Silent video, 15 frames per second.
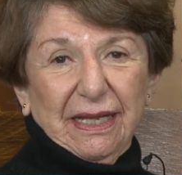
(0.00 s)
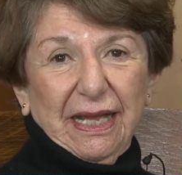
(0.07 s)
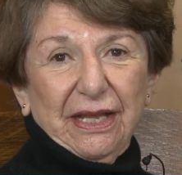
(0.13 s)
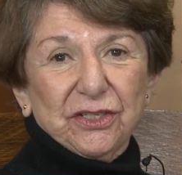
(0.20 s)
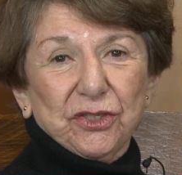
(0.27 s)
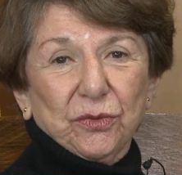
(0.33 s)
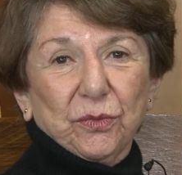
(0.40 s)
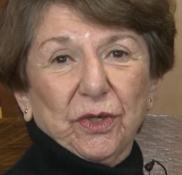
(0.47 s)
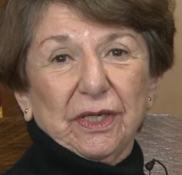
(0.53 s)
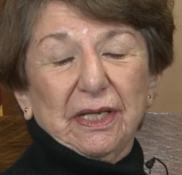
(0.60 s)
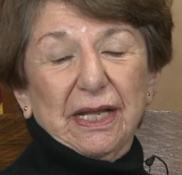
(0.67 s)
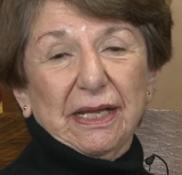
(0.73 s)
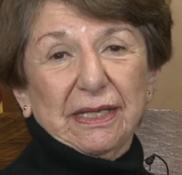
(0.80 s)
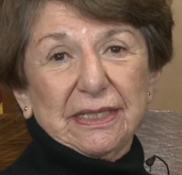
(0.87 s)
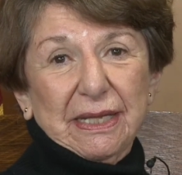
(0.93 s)
as you would
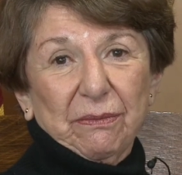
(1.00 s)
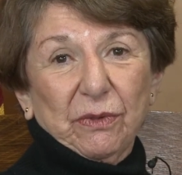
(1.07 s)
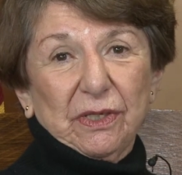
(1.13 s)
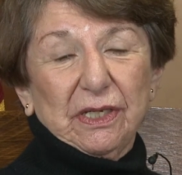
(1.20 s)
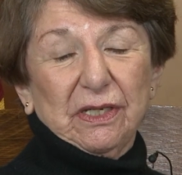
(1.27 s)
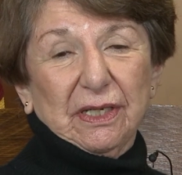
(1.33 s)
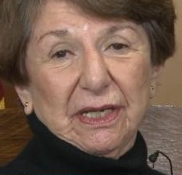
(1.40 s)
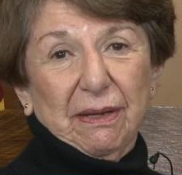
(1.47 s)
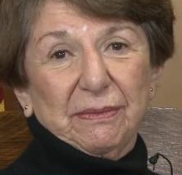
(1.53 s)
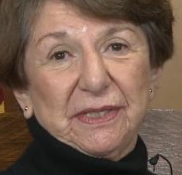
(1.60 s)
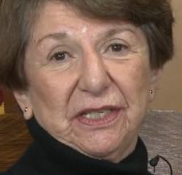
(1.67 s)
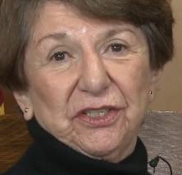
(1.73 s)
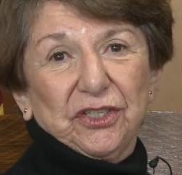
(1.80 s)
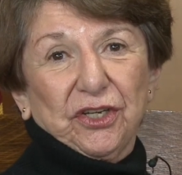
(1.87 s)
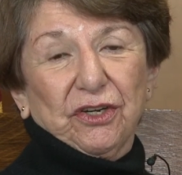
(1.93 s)
as uh, someone comes
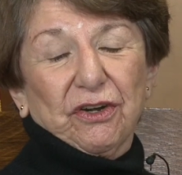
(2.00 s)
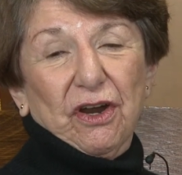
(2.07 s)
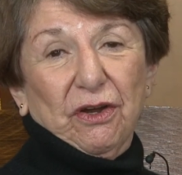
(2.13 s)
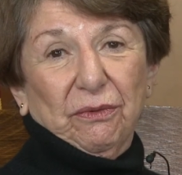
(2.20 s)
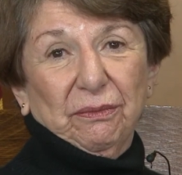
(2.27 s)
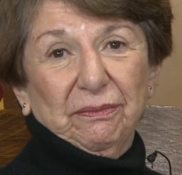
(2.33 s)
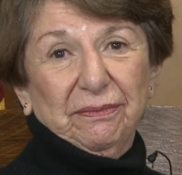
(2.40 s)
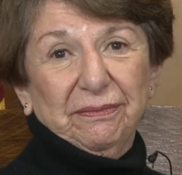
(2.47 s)
into your home.